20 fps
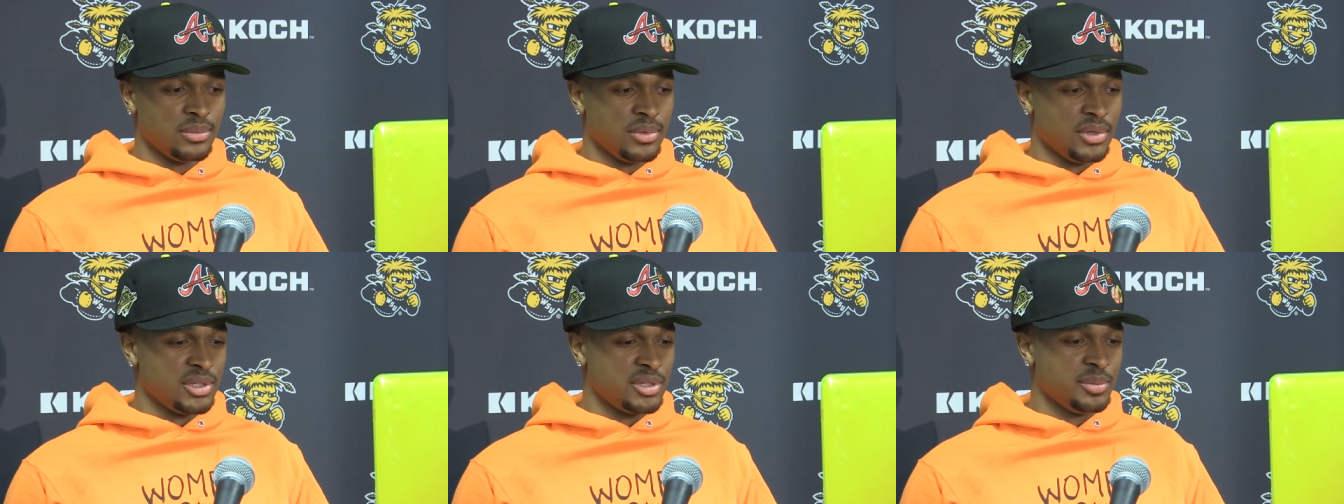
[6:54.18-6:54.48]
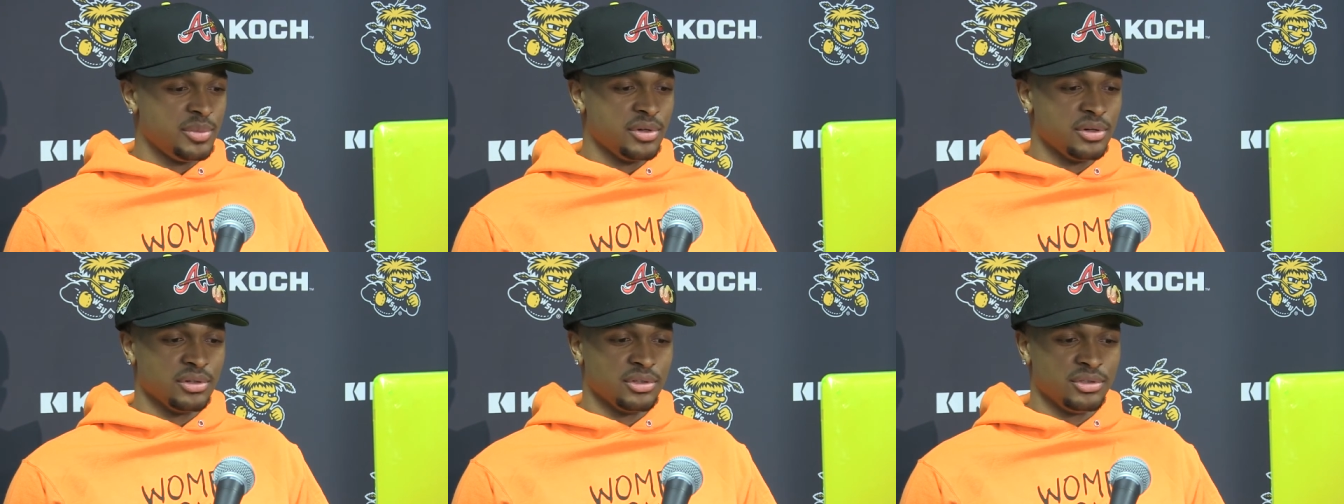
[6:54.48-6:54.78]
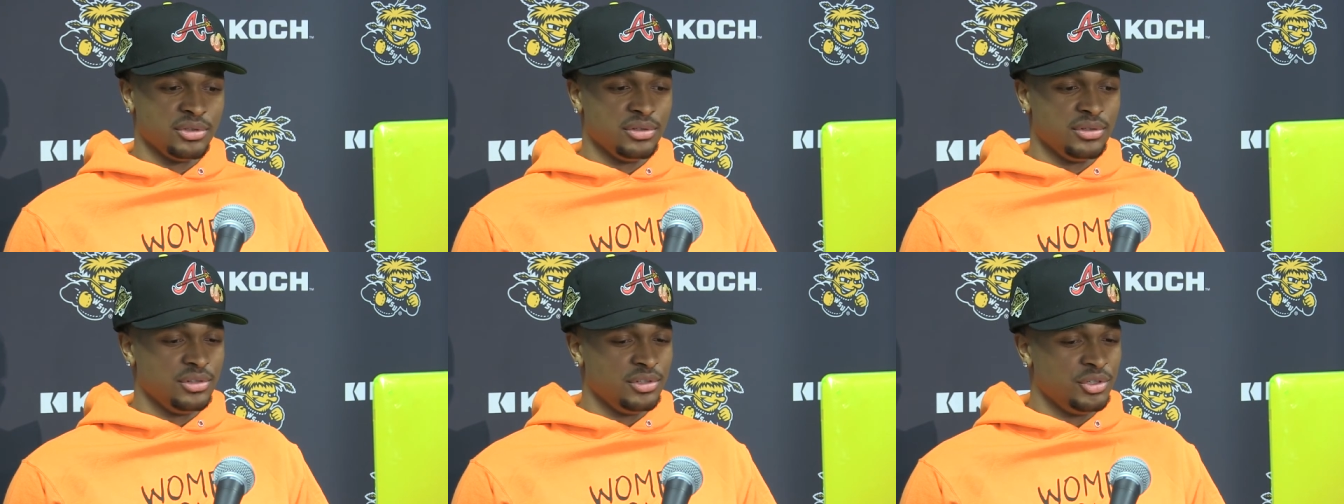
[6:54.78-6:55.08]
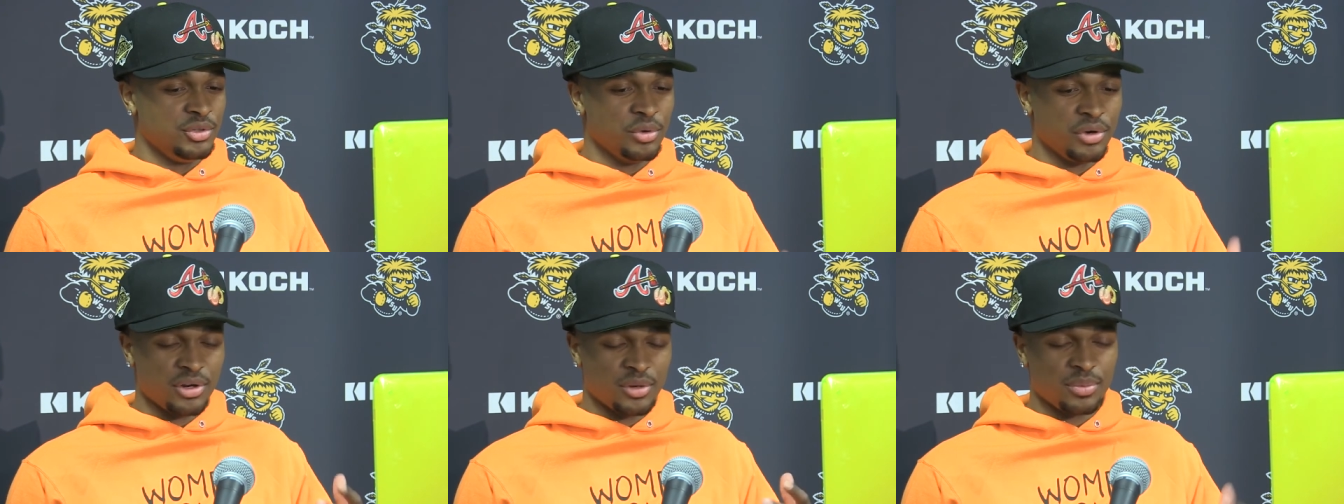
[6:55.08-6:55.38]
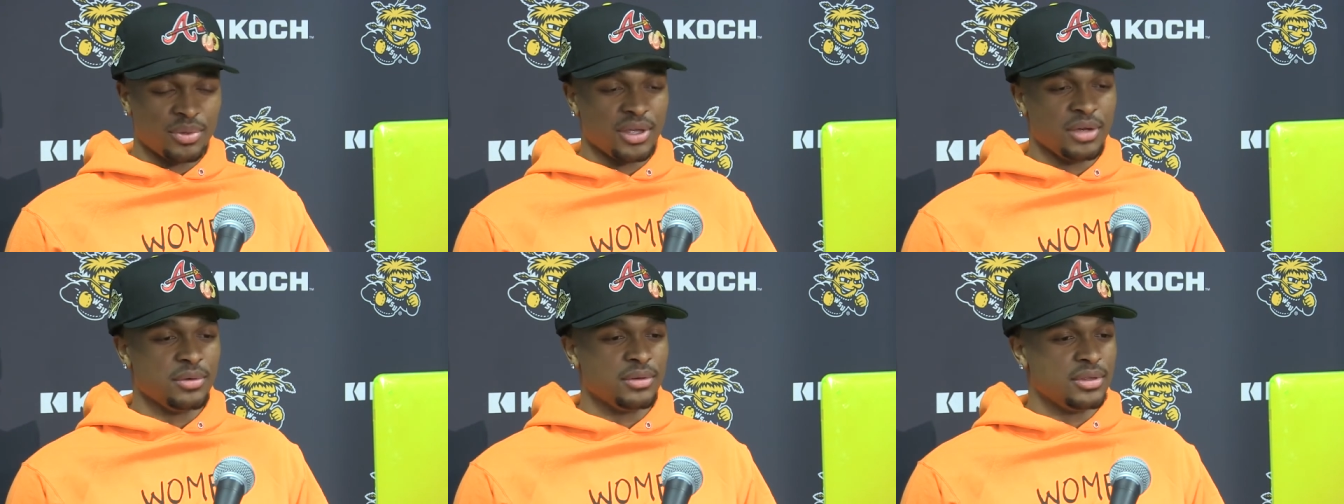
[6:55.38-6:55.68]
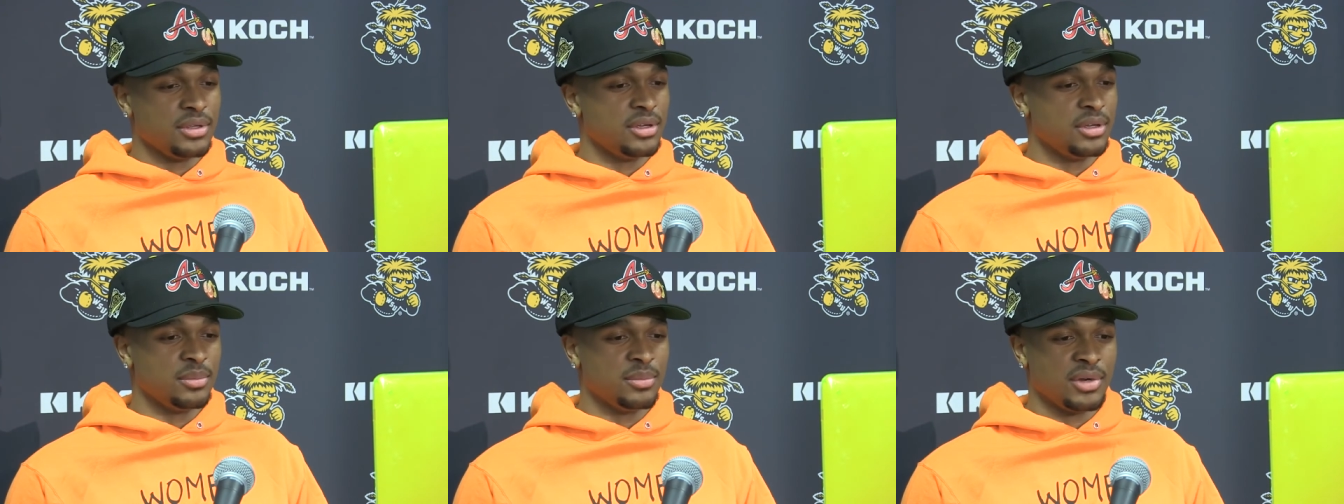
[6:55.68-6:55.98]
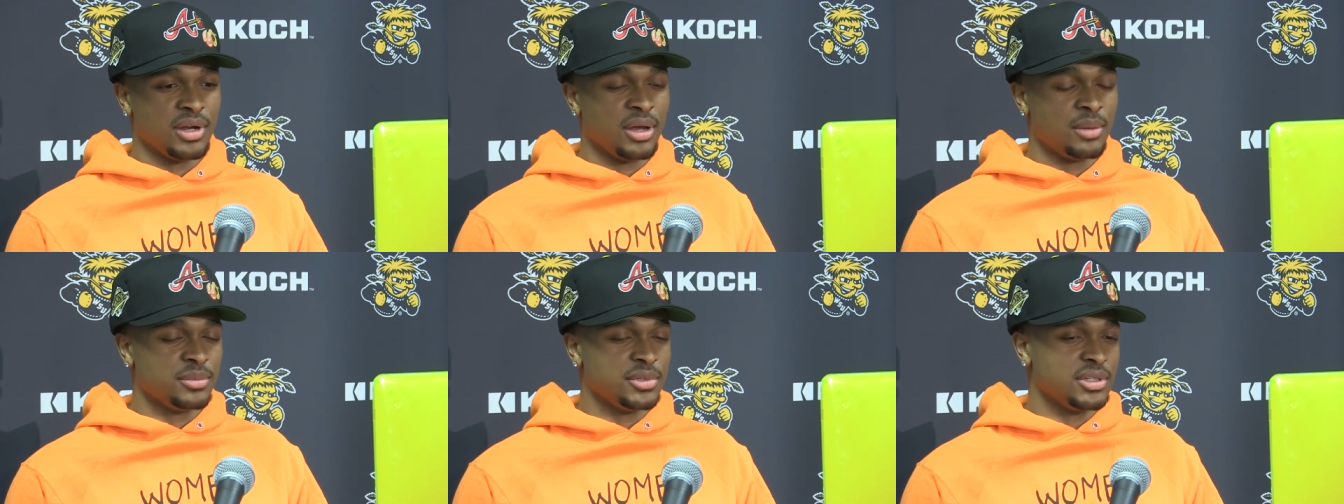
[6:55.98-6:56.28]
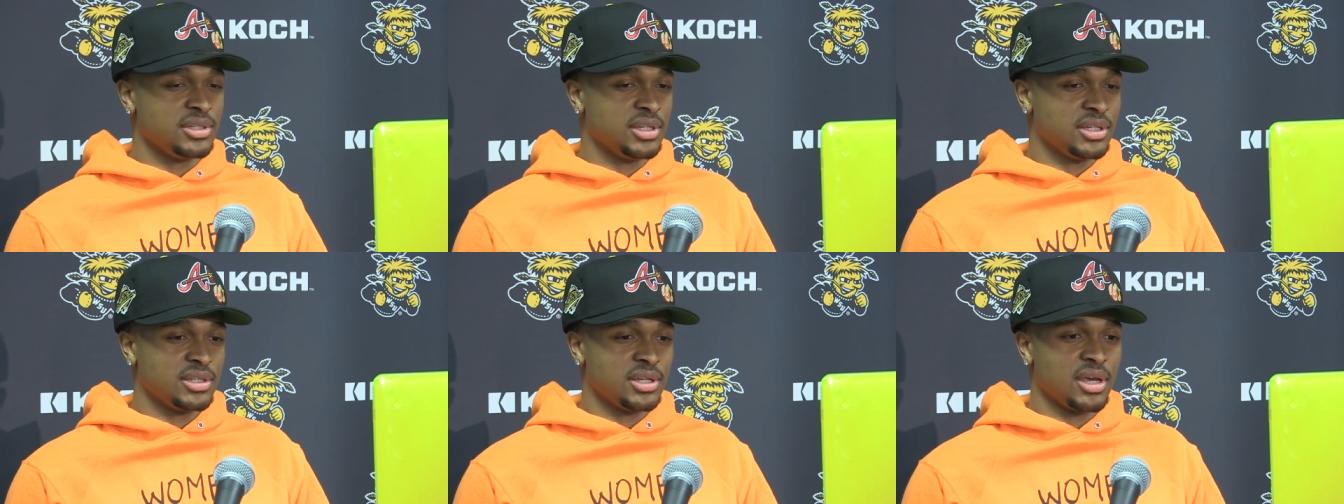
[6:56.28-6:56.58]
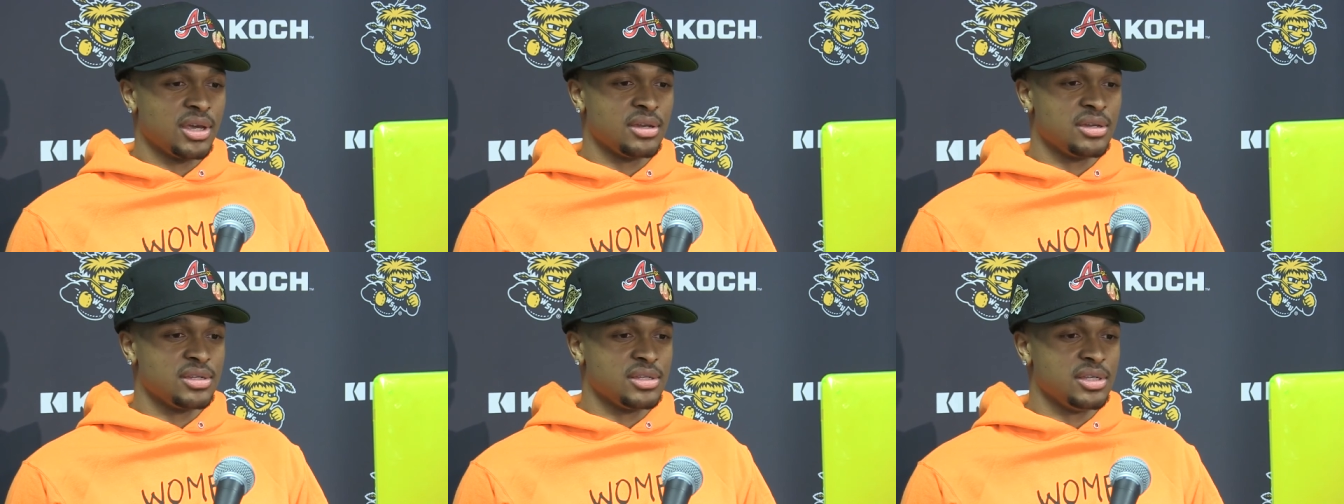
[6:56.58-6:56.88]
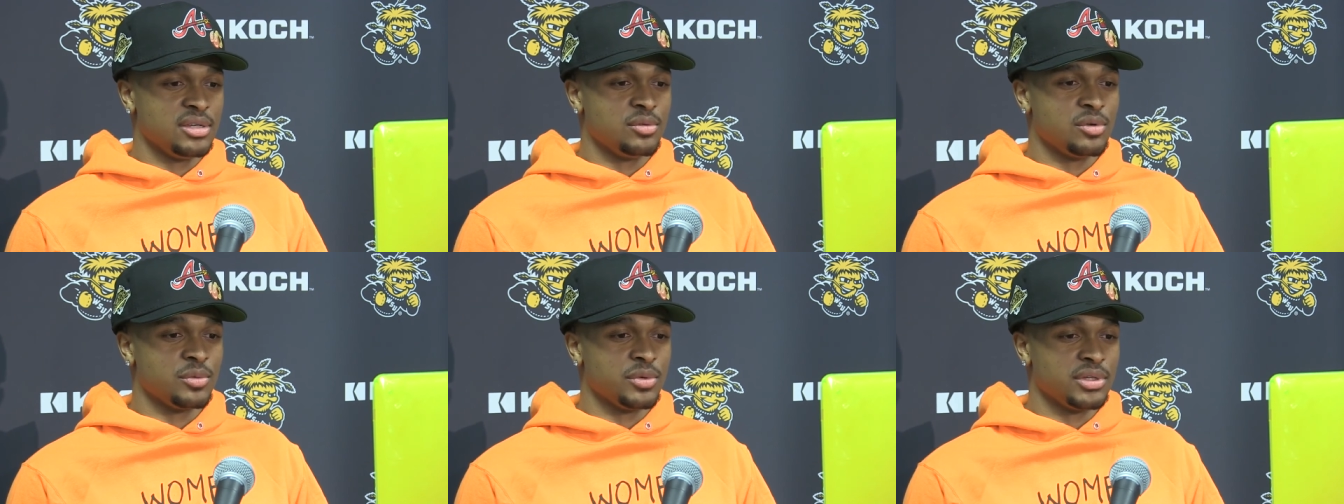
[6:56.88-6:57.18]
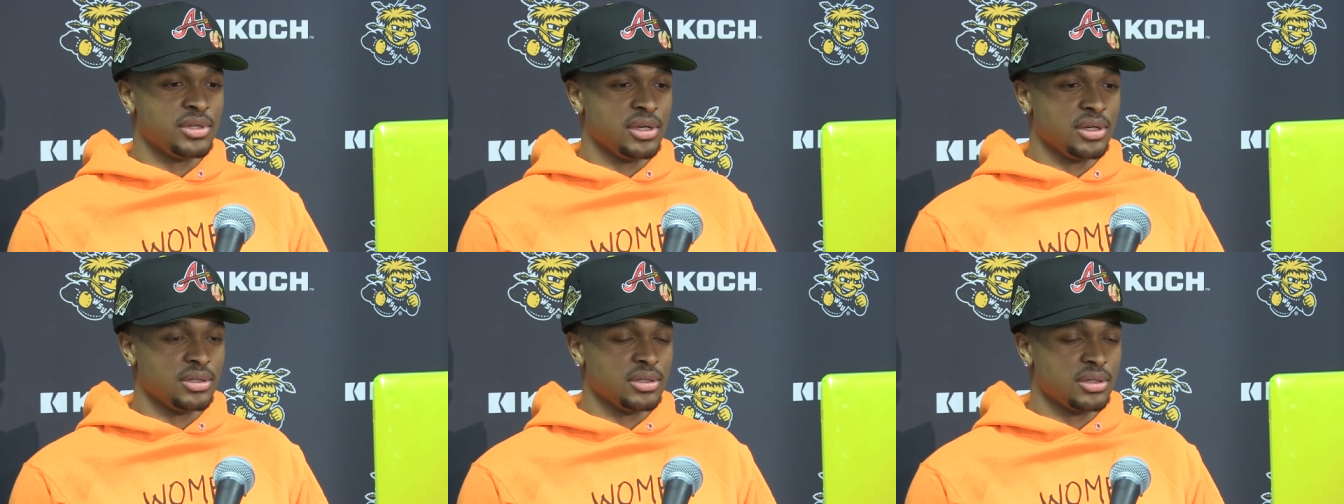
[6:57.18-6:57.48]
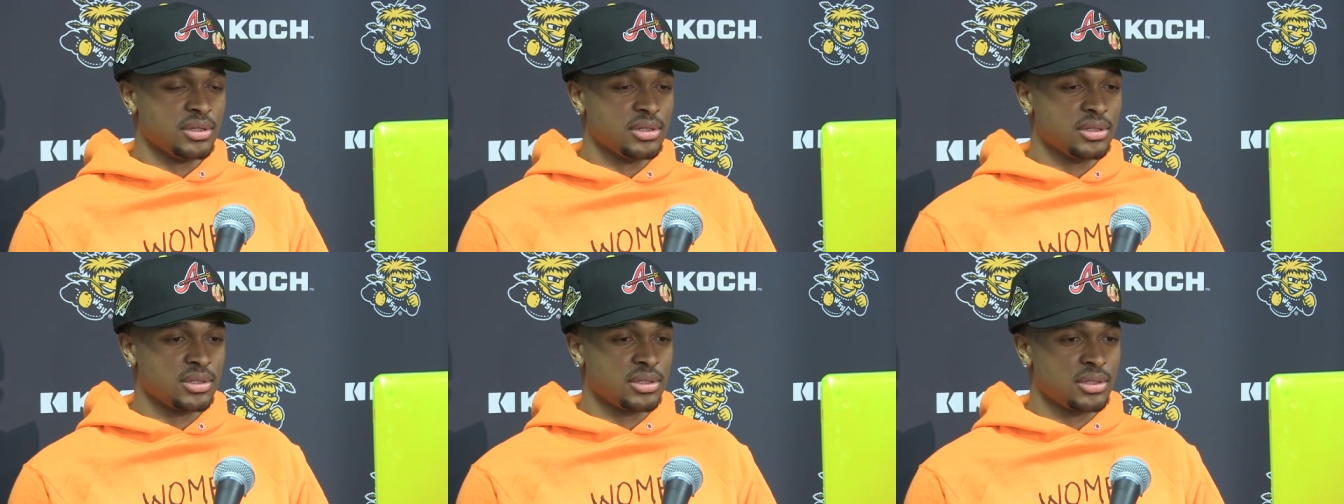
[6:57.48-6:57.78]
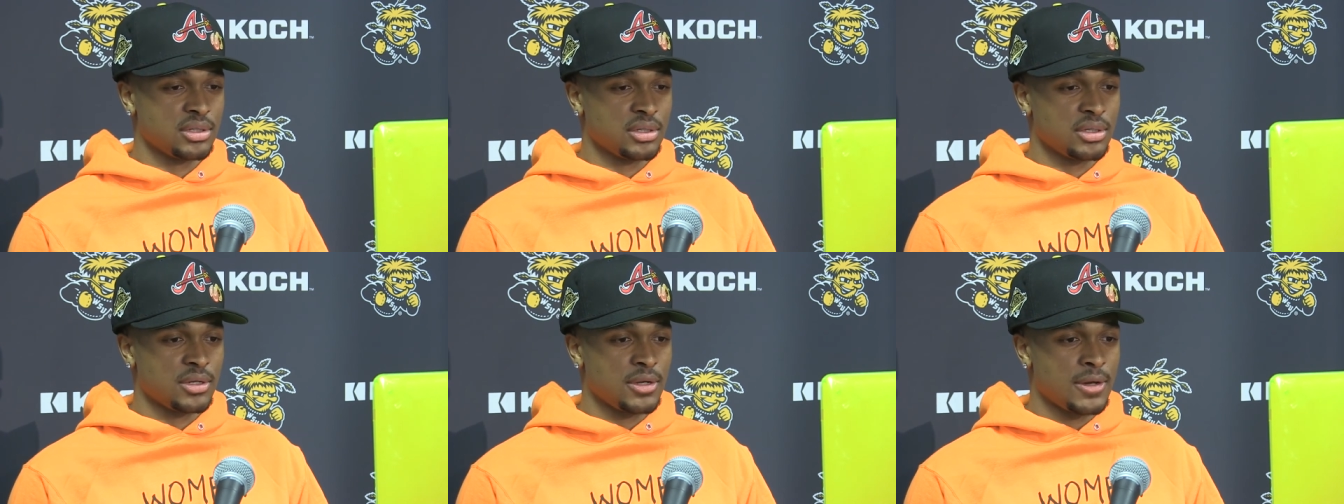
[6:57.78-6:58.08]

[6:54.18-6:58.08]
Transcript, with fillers: It's been a joy to play with them, and I'm just excited to see where we take this.